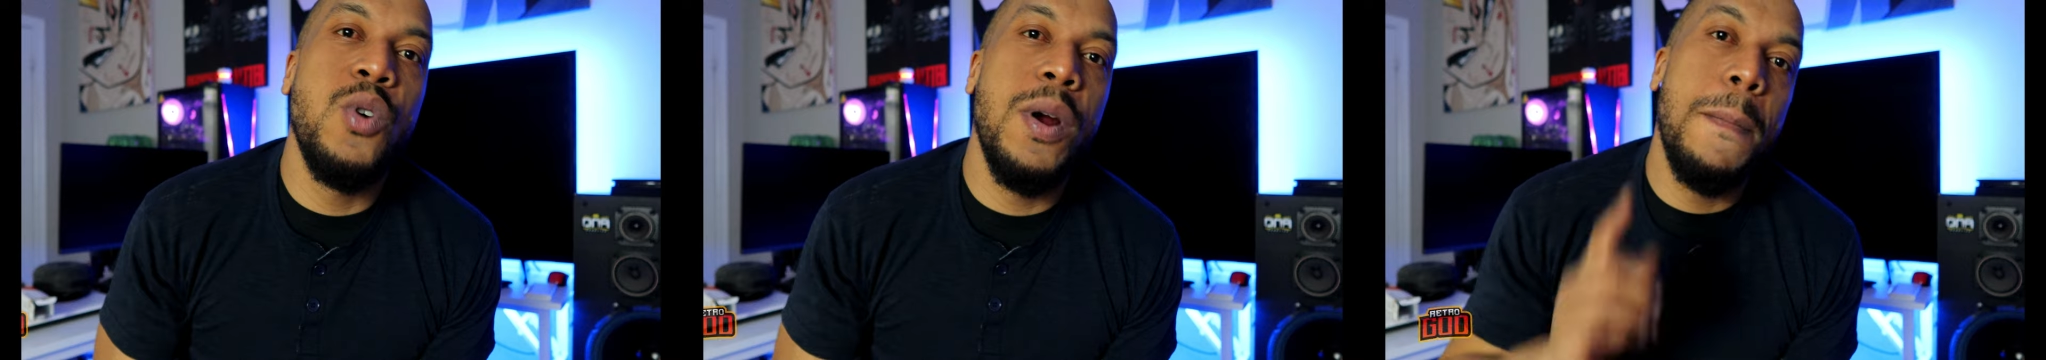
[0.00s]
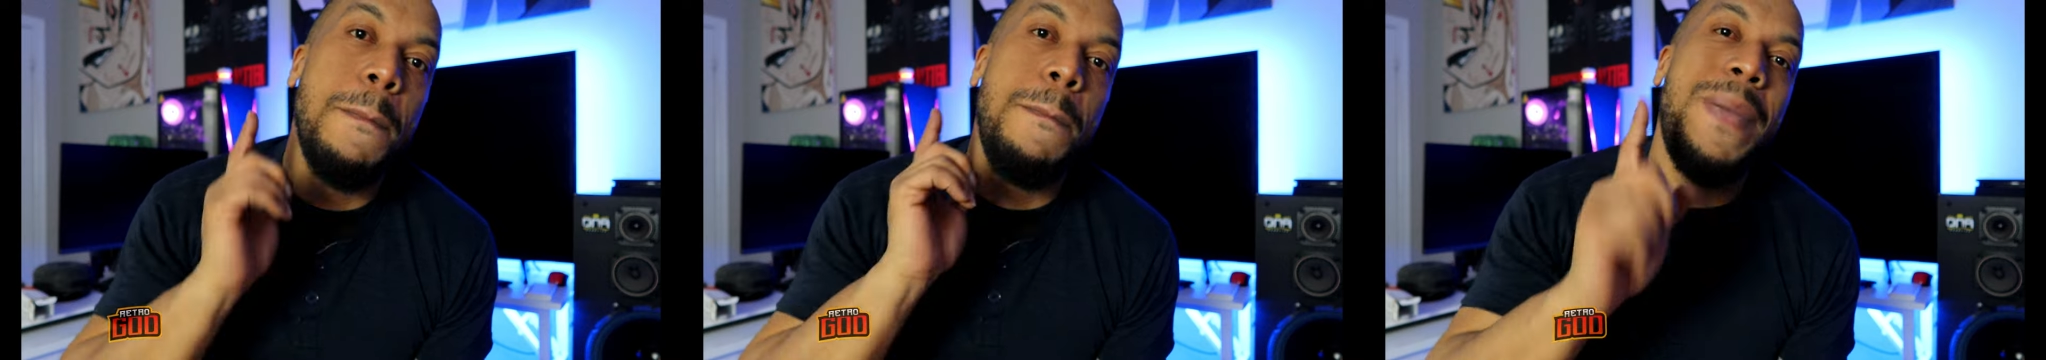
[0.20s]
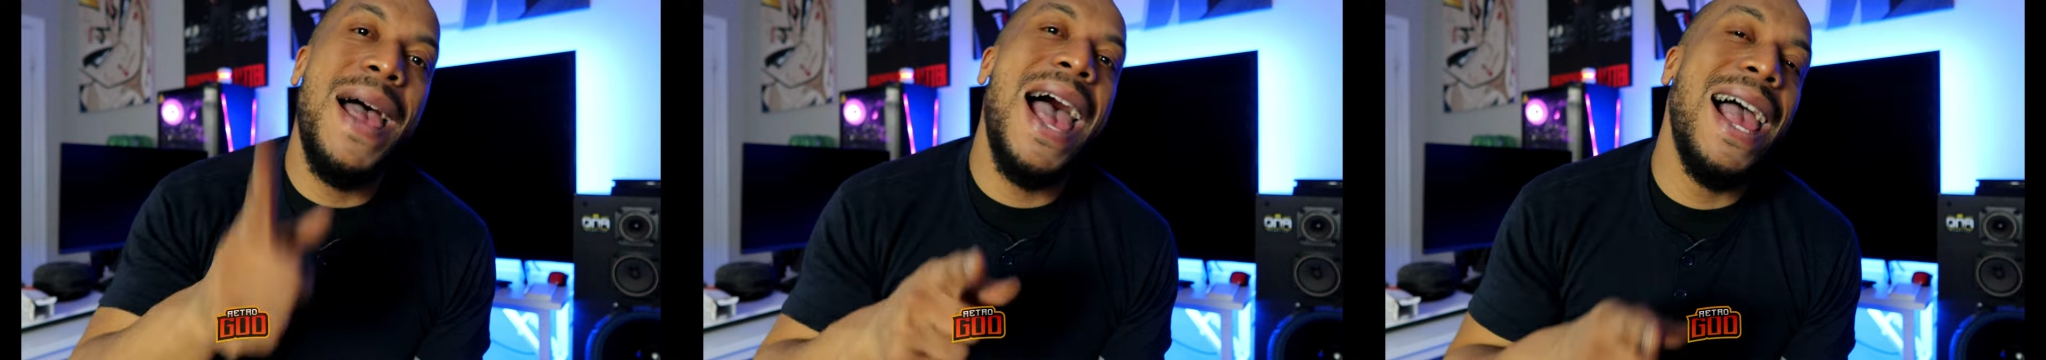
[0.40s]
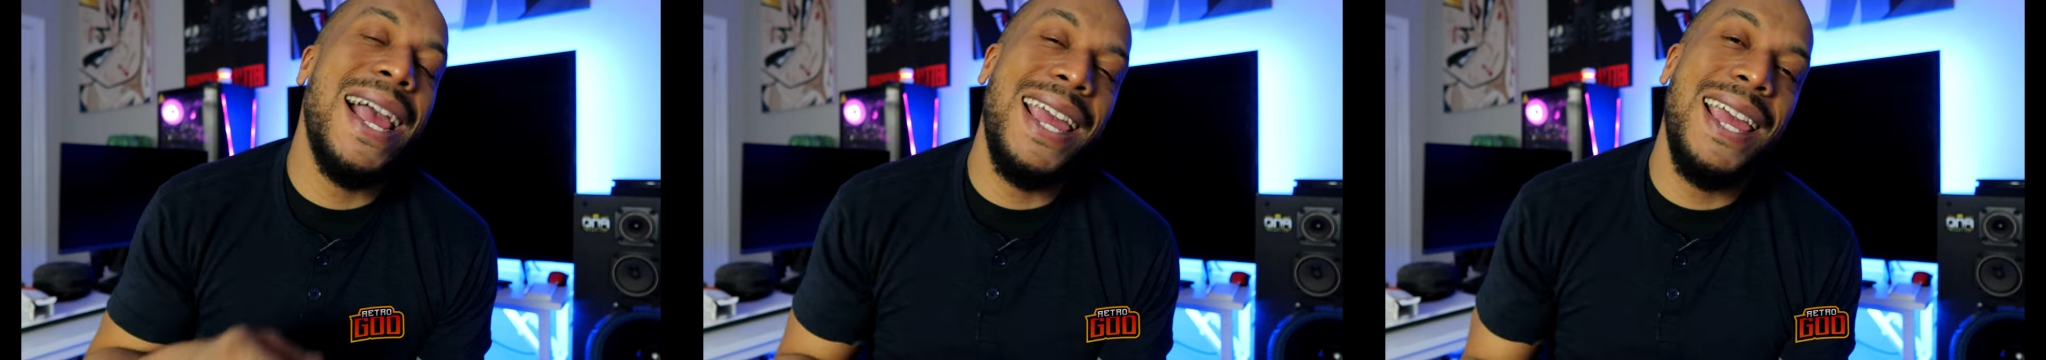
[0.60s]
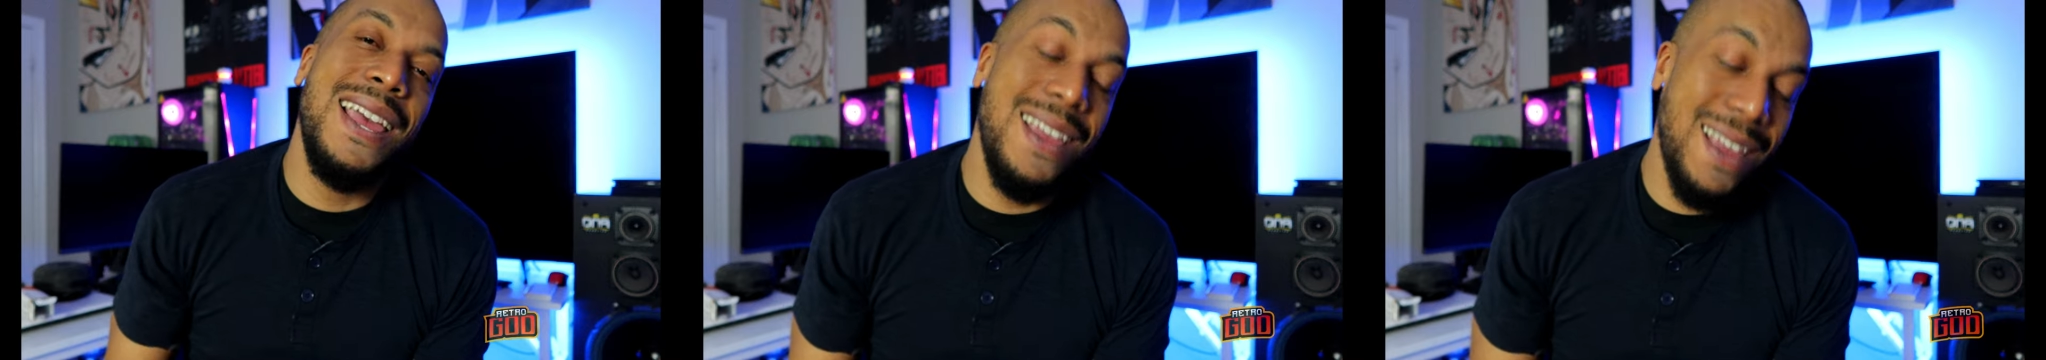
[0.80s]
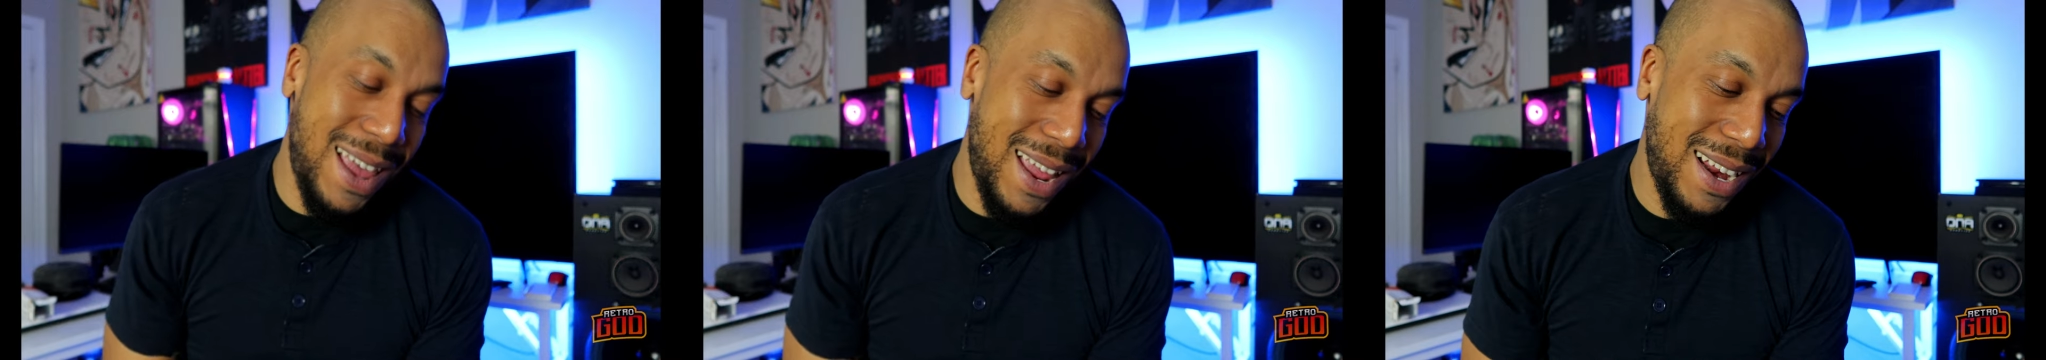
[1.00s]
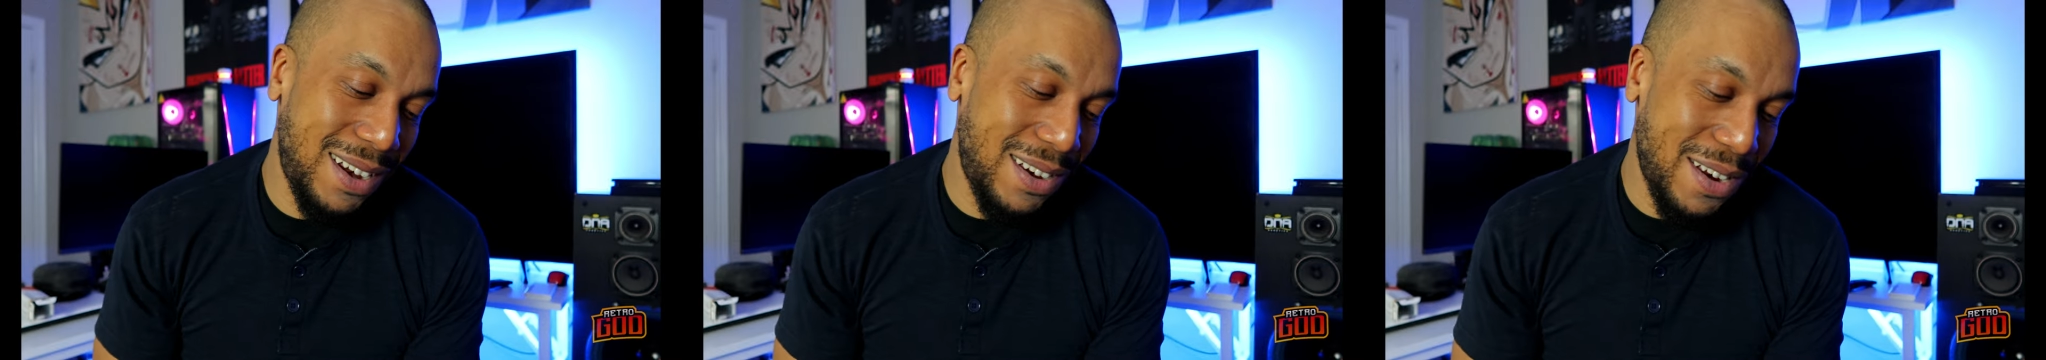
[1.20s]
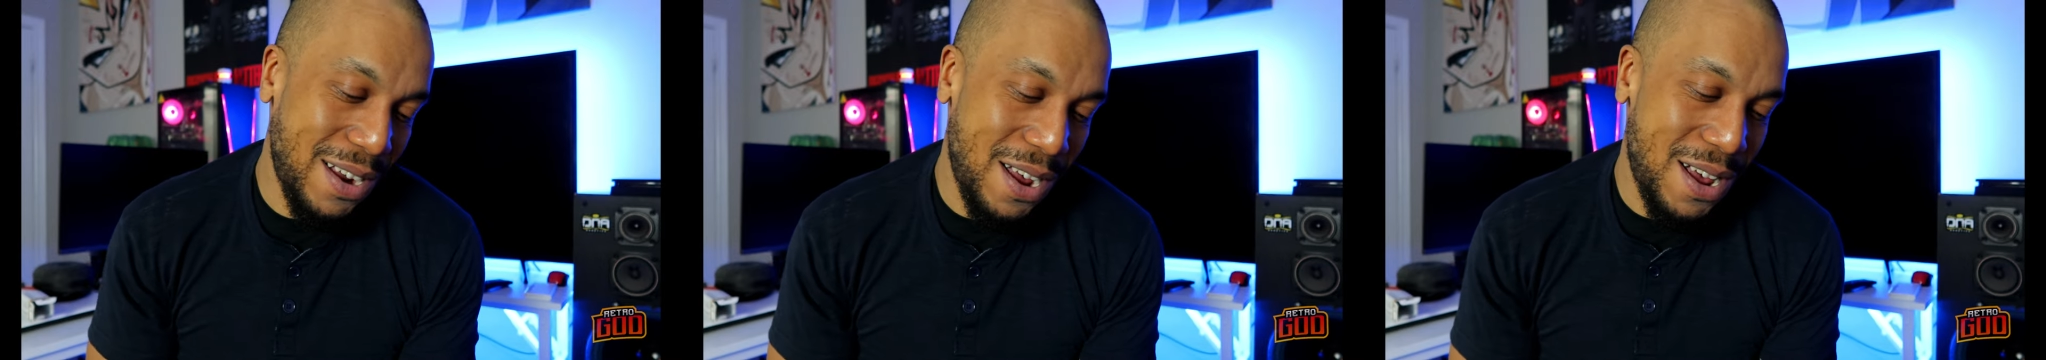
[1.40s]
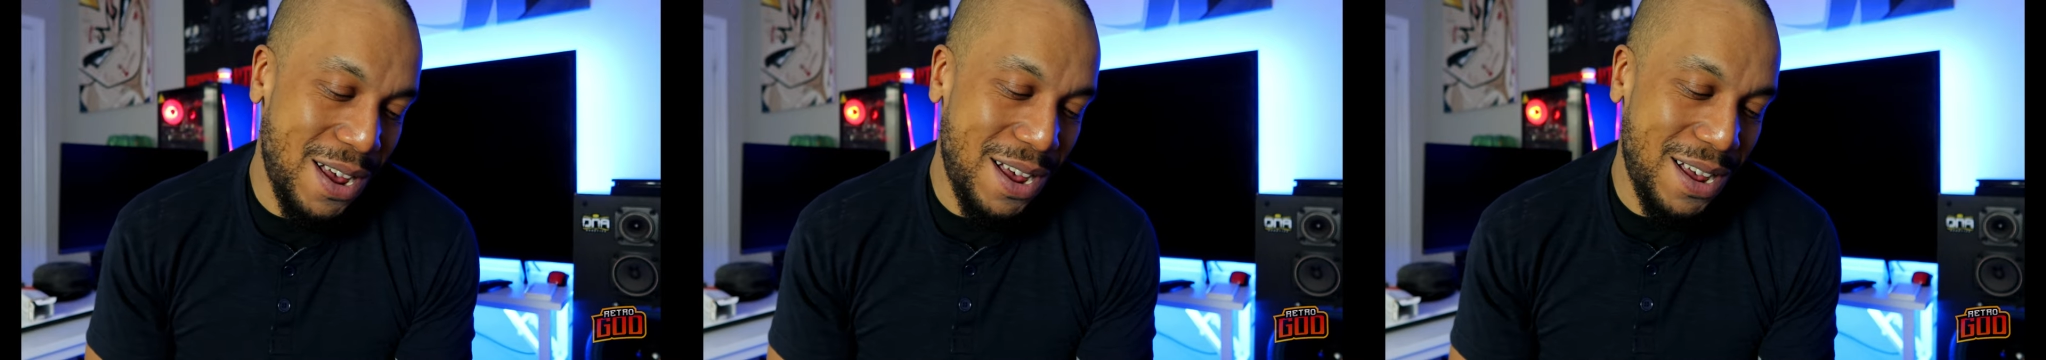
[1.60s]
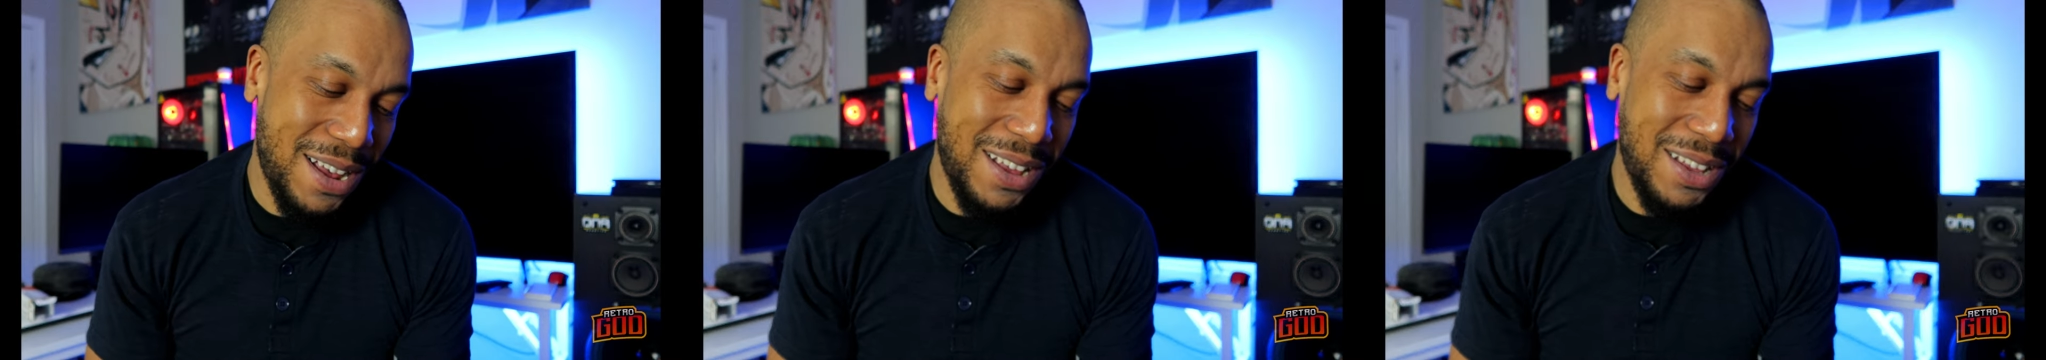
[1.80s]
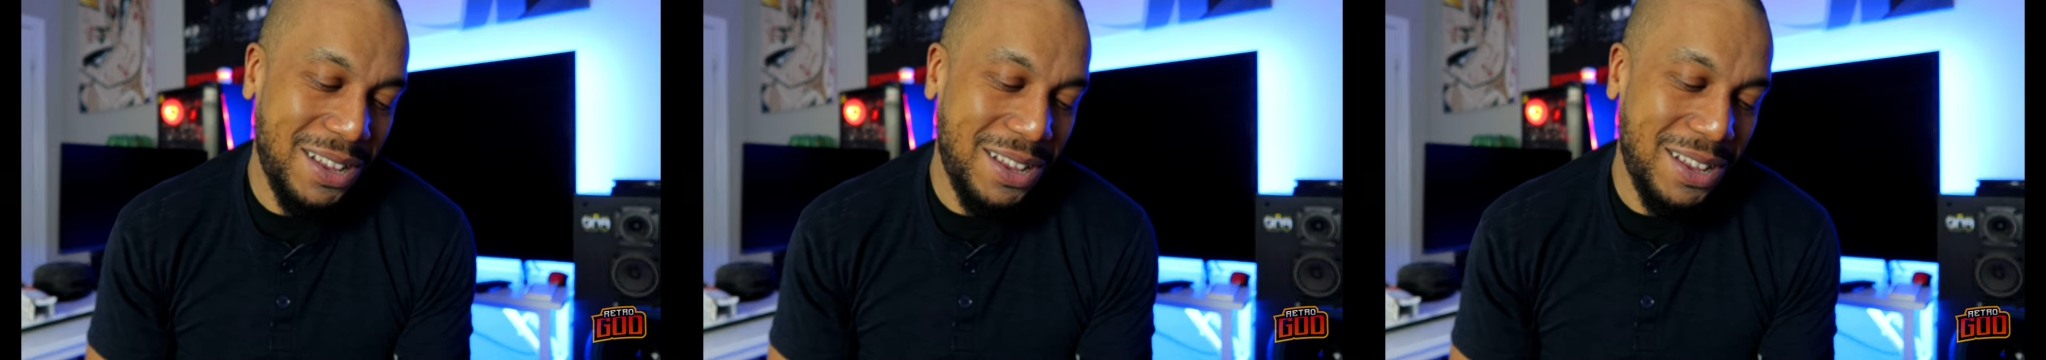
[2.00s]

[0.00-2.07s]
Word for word: we're back and uh